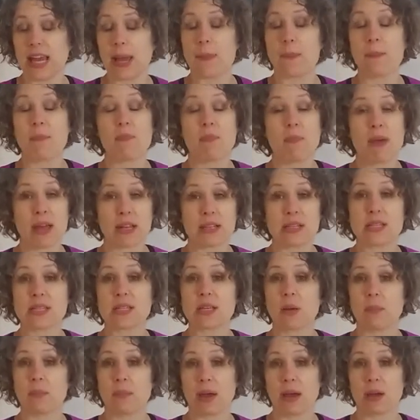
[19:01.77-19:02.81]
immense
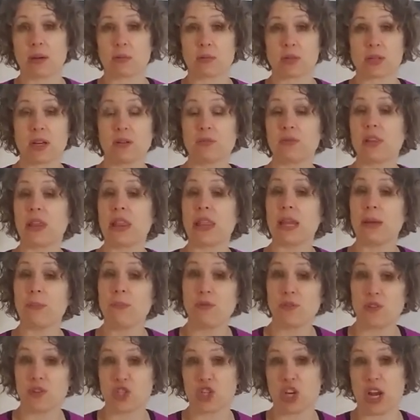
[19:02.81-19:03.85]
amount of
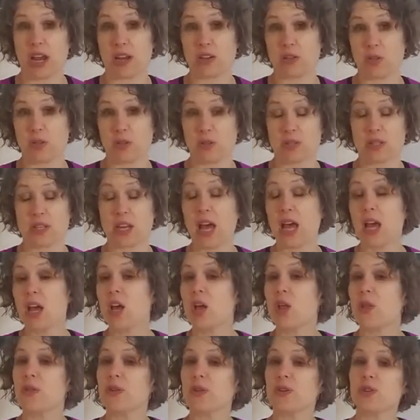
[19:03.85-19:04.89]
lymph channels
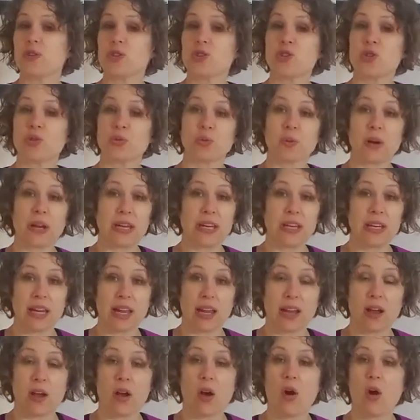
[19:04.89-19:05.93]
that are
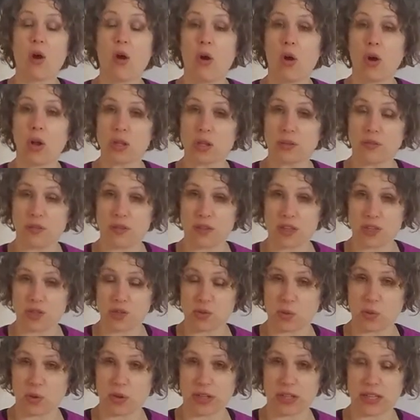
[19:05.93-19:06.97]
draining all of these
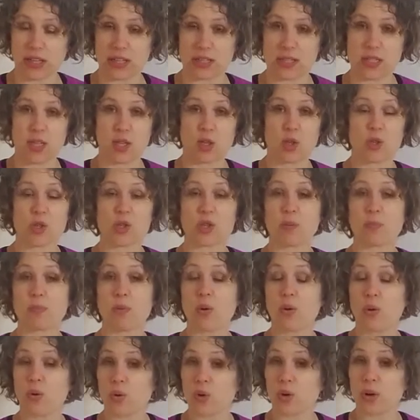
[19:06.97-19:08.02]
organs, that are
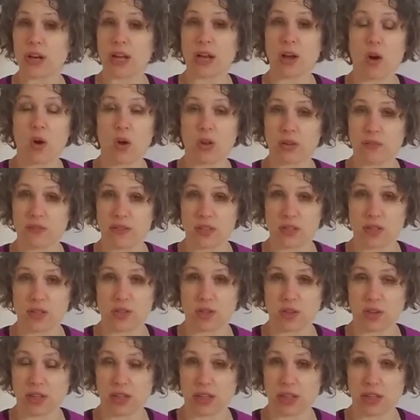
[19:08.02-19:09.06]
supporting all of this
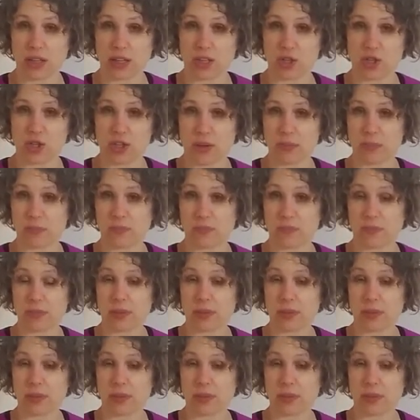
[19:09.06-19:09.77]
circulation.